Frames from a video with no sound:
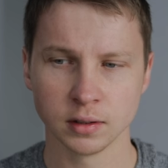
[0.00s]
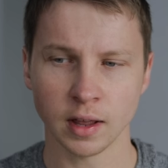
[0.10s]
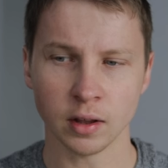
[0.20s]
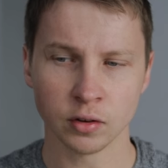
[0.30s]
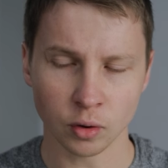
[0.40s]

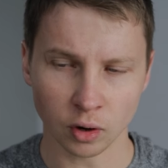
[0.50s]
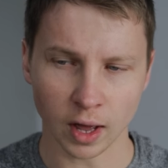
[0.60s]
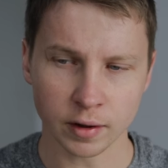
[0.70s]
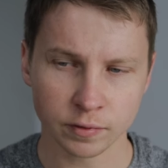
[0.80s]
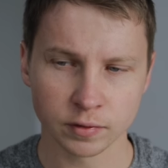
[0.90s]
That is her
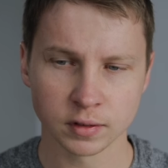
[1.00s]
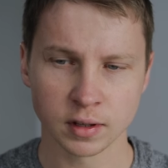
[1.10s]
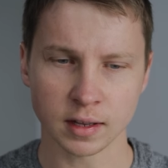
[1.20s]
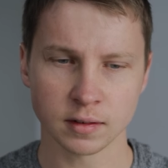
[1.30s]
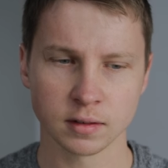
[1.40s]
life.
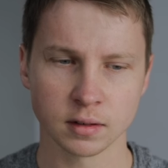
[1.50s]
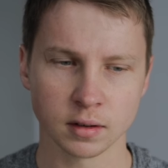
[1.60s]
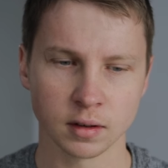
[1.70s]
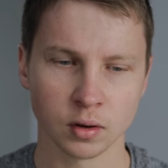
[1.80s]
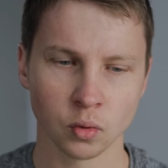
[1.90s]
That's
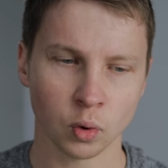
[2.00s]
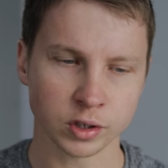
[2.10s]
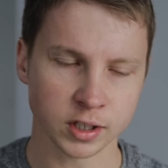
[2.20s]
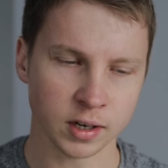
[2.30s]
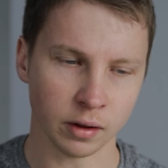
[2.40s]

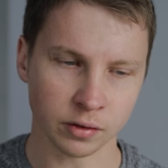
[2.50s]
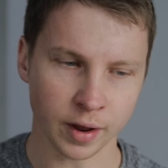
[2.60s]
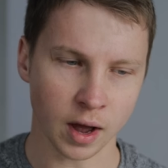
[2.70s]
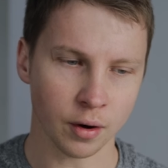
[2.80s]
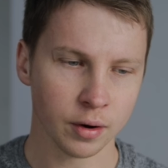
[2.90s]
what she does
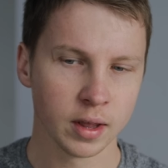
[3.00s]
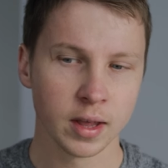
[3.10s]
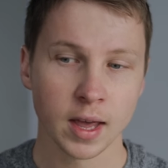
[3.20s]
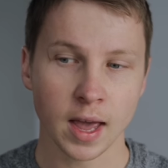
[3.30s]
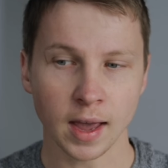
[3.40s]
now.
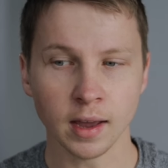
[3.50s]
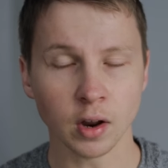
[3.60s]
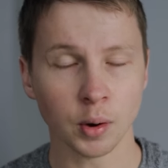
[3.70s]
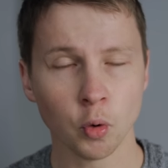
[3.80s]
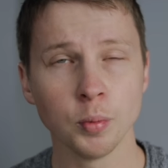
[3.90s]

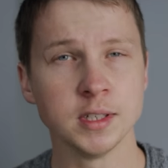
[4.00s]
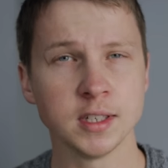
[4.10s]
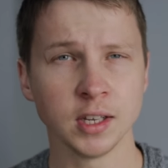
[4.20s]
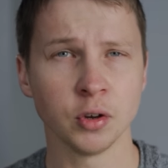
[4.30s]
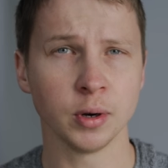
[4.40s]
And I will be
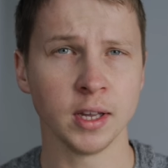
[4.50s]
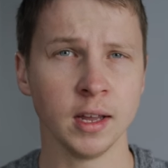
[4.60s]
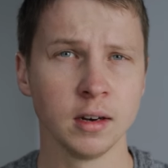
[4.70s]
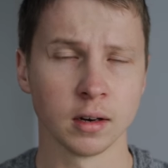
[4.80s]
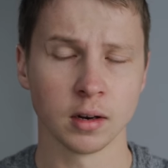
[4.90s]
seeing her
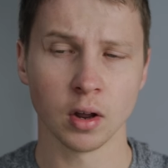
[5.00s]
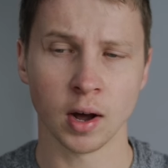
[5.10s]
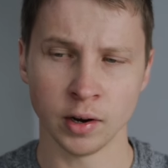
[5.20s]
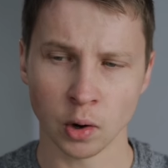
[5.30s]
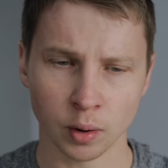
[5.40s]
again.
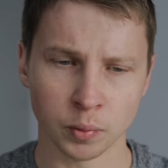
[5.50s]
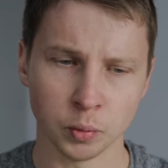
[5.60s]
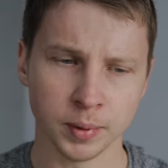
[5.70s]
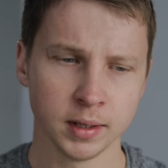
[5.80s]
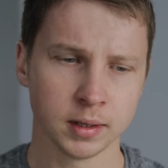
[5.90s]
I know I
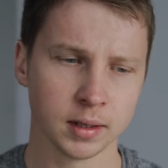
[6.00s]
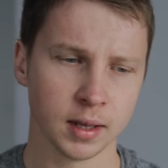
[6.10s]
will be.